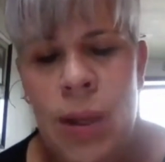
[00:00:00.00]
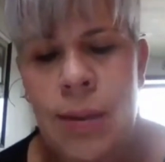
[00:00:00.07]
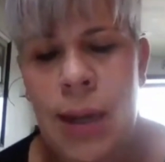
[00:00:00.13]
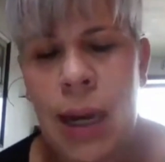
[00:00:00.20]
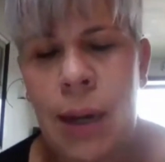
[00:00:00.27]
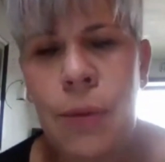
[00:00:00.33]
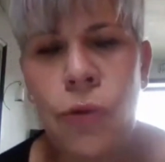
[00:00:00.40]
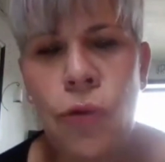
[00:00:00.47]

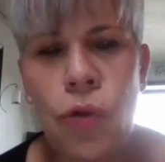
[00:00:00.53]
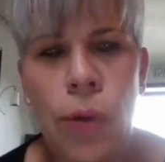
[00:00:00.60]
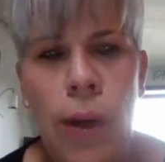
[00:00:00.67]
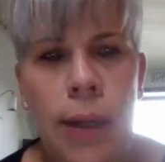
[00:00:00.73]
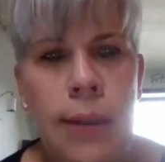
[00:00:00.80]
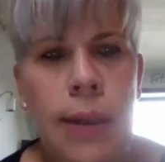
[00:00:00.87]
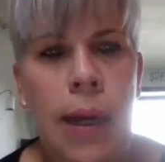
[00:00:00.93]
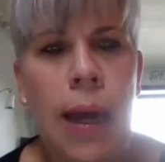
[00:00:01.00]
Diamonds
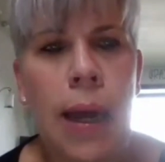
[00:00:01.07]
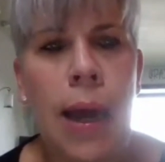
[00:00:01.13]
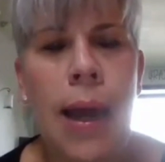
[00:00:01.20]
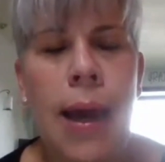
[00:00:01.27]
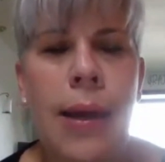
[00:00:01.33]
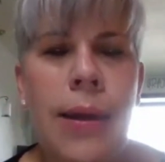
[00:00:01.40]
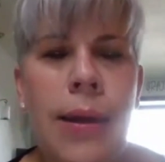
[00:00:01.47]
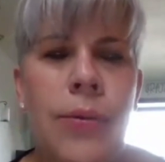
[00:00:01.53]
Direct
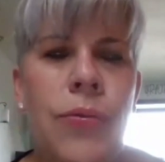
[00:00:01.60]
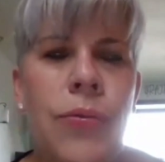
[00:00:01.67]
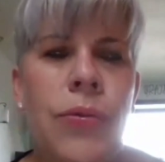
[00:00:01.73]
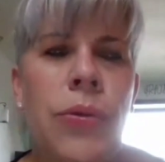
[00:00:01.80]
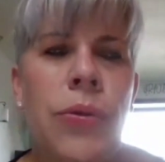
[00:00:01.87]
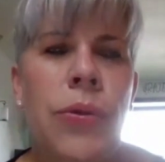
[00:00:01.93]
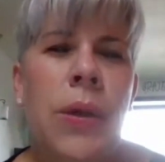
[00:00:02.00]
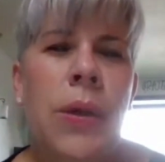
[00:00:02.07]
has,